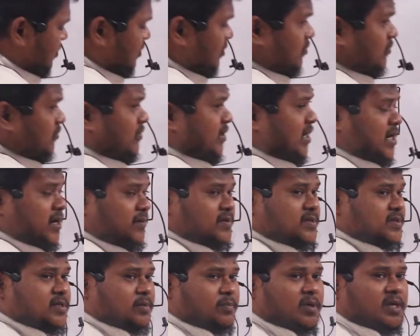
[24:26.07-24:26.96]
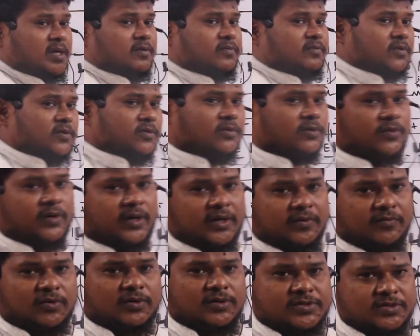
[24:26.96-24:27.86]
We have a supply of 220
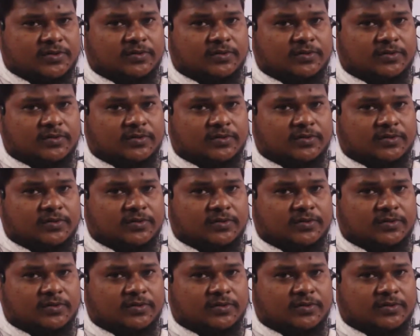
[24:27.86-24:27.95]
volts,